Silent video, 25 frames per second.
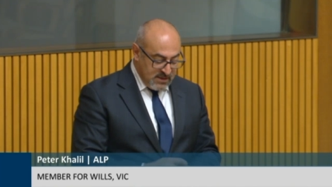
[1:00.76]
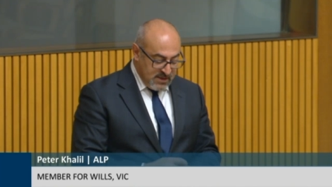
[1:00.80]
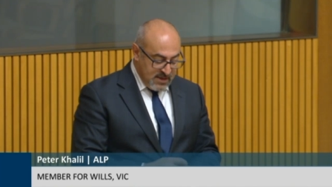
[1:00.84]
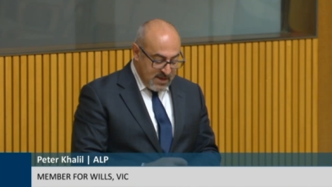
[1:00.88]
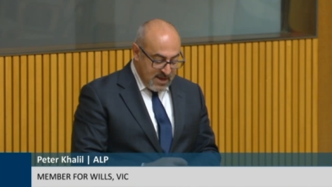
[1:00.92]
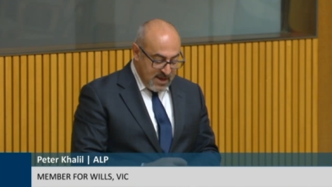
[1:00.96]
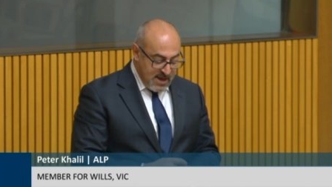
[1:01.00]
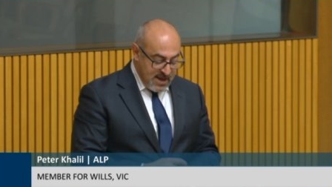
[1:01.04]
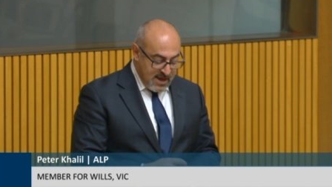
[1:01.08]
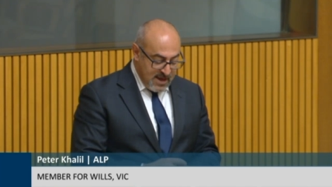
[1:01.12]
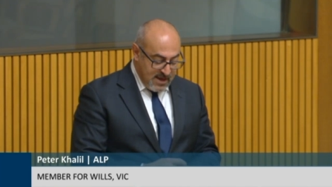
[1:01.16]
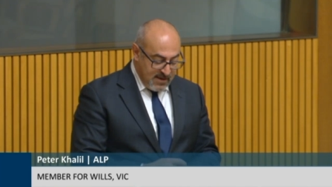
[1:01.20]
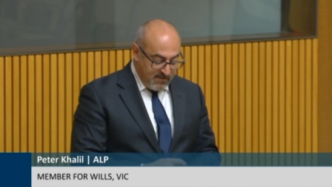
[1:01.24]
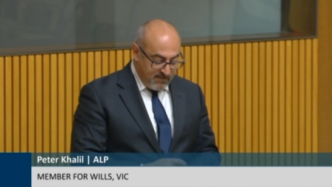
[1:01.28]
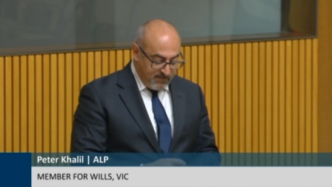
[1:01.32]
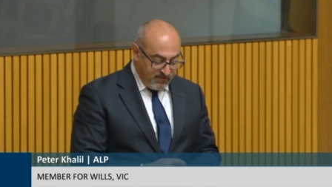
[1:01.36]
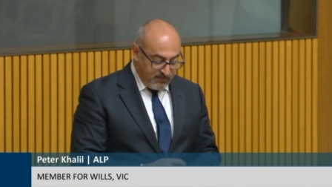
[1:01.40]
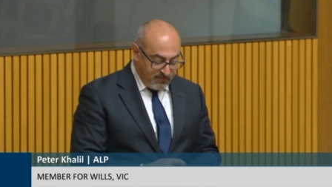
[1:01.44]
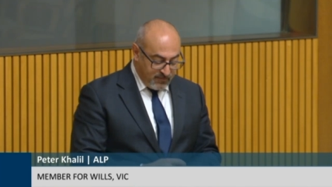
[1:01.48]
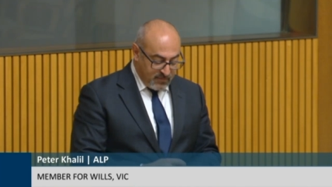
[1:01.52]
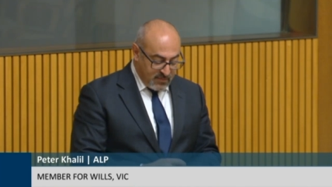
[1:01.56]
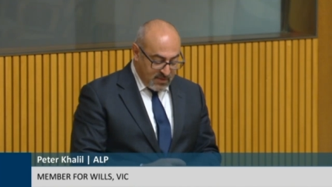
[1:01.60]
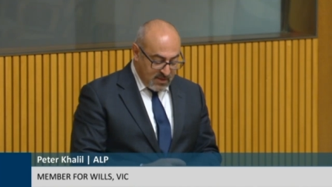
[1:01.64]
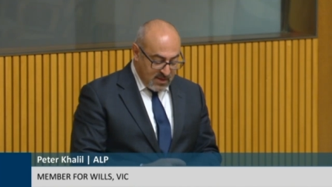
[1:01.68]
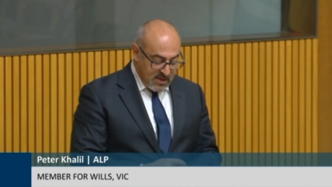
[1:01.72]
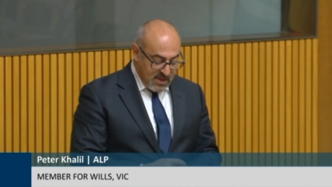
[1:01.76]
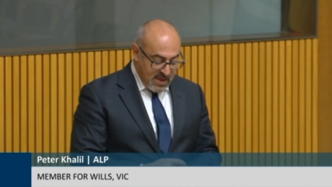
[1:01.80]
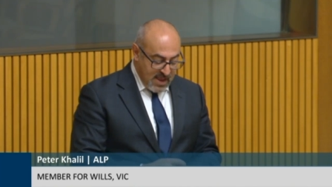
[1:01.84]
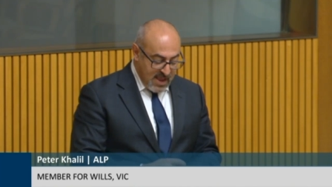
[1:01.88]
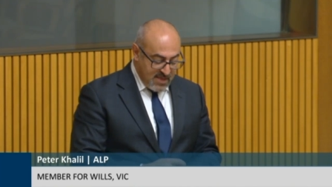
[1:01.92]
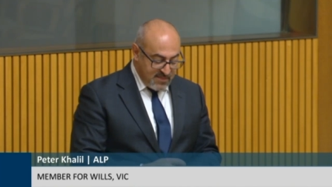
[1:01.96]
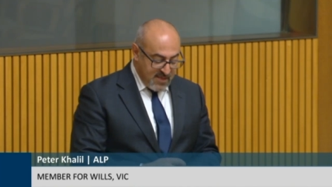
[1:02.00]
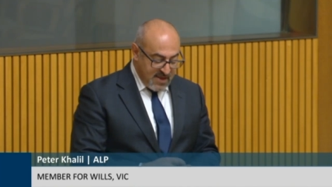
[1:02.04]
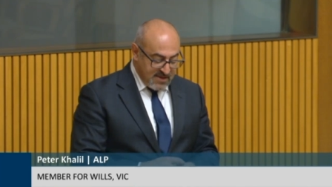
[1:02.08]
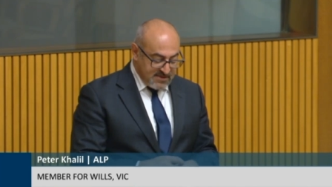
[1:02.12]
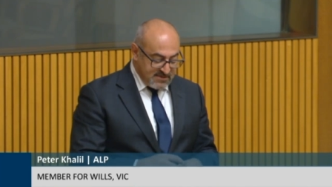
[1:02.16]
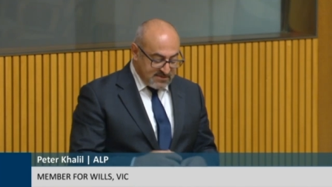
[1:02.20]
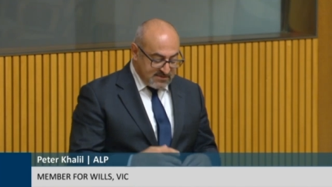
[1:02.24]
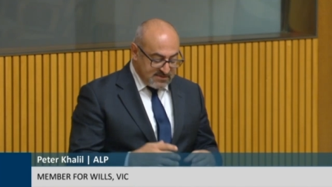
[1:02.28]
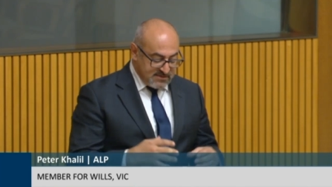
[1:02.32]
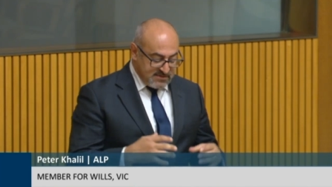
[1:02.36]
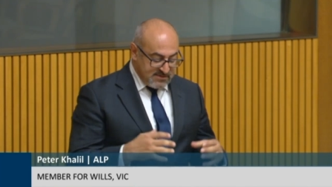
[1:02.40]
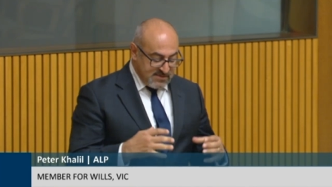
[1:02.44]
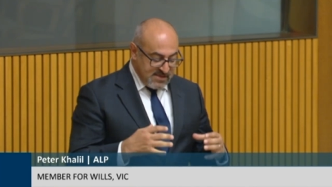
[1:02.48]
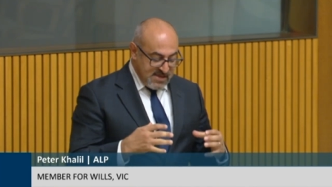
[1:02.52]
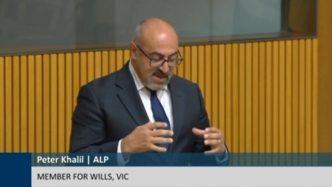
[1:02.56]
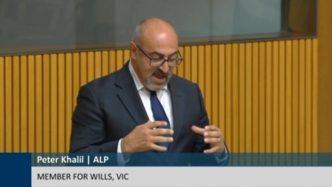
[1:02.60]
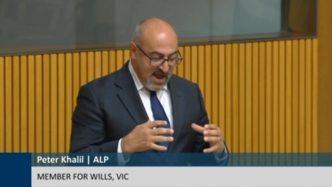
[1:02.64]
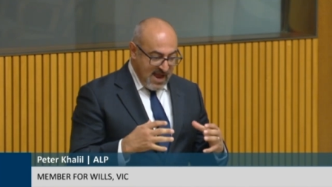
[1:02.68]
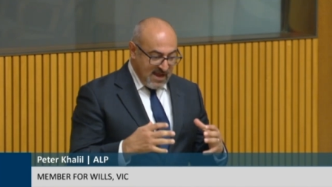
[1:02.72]
and
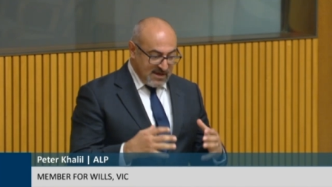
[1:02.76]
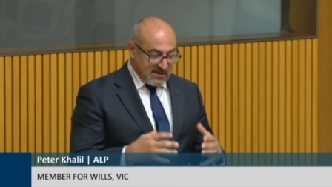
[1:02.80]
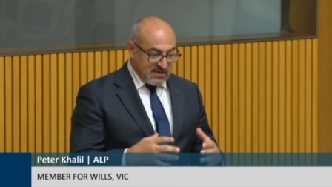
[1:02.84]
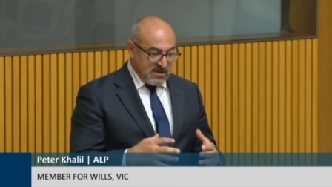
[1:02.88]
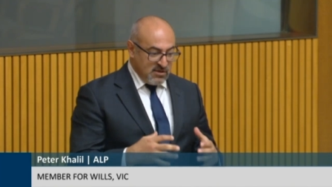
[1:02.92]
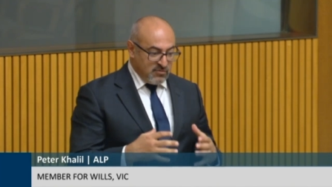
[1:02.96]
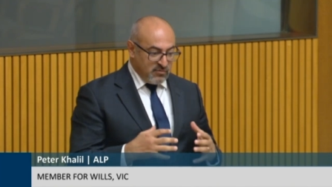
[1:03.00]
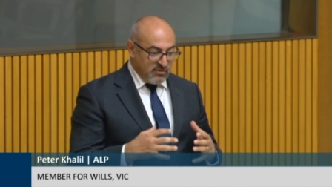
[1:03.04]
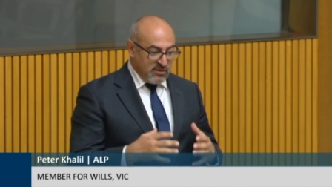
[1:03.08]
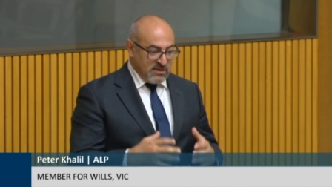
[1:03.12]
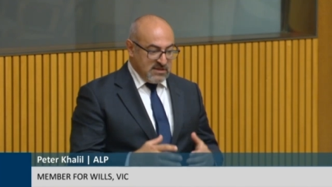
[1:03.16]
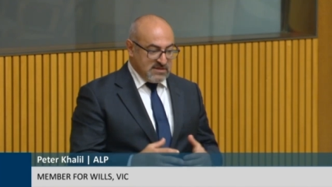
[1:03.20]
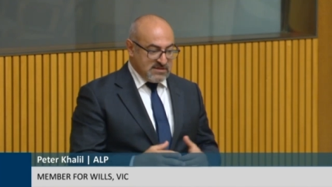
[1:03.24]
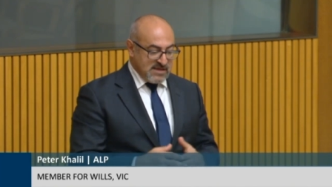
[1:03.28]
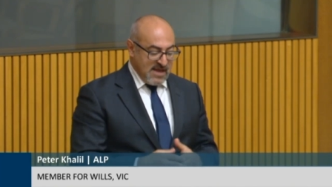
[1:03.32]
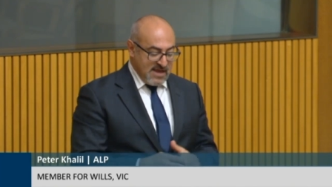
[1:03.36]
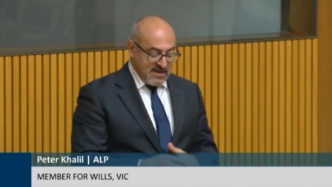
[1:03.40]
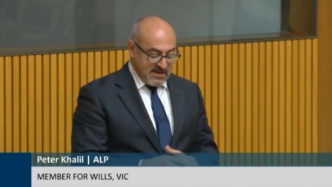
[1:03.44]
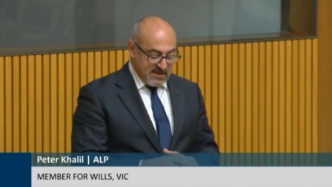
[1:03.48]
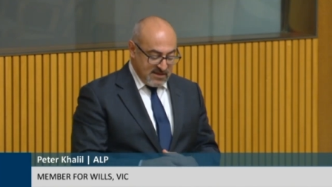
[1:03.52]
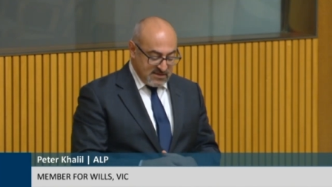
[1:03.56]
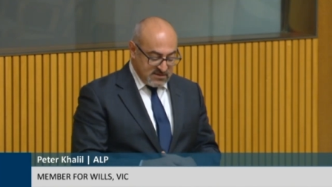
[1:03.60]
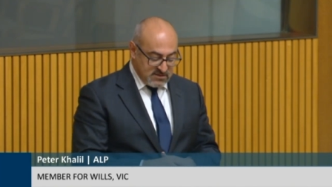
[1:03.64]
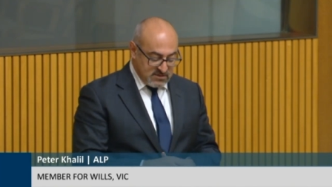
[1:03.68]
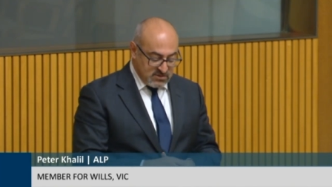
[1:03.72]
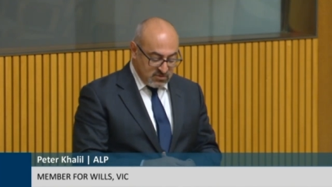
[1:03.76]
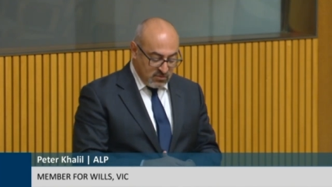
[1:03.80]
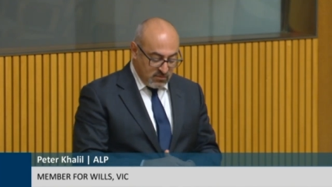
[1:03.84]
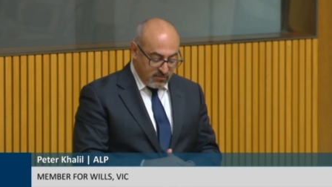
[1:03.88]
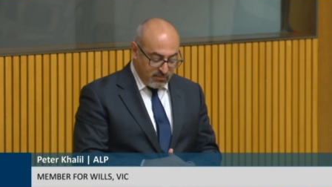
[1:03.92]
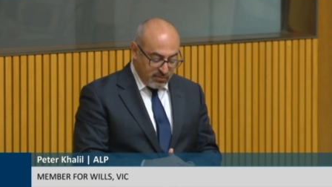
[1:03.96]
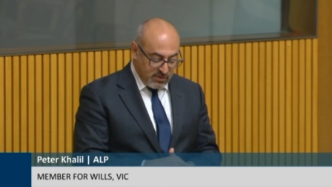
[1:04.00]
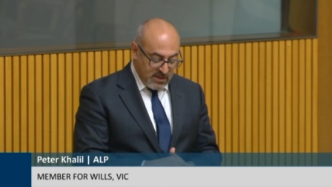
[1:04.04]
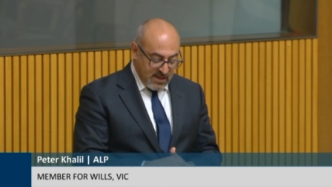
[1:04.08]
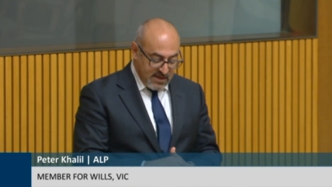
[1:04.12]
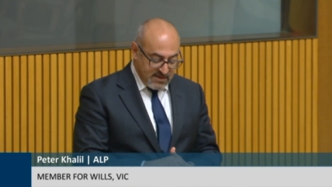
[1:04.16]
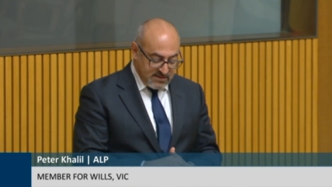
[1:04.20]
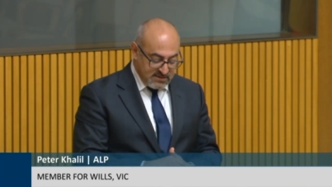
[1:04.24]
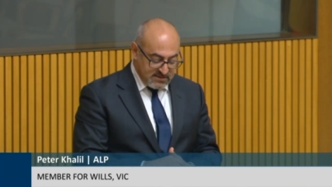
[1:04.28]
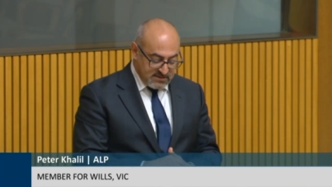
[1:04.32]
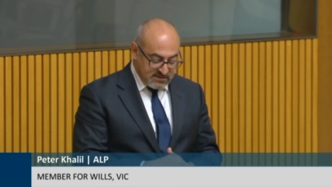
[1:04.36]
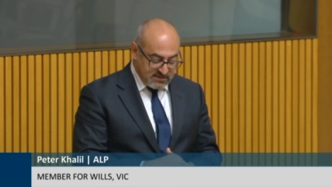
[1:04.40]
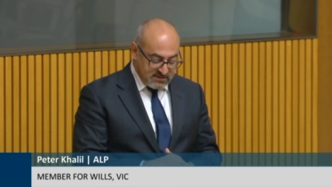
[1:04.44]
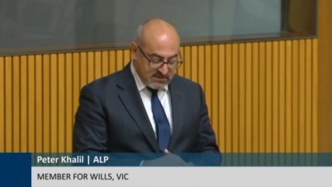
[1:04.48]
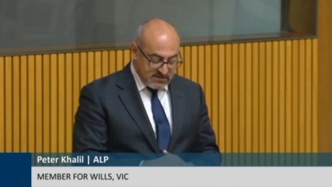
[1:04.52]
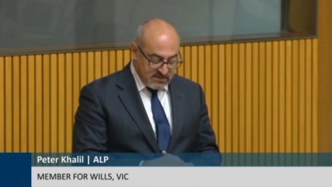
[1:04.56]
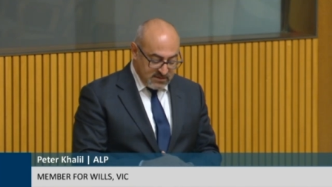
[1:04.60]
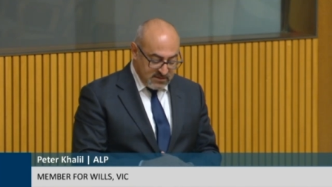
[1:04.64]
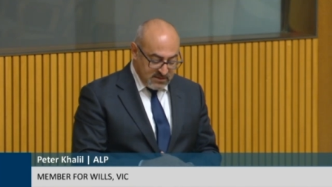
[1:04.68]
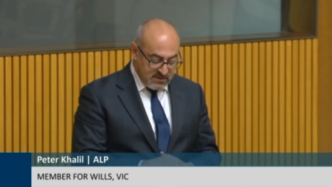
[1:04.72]
the art can really take us to a place,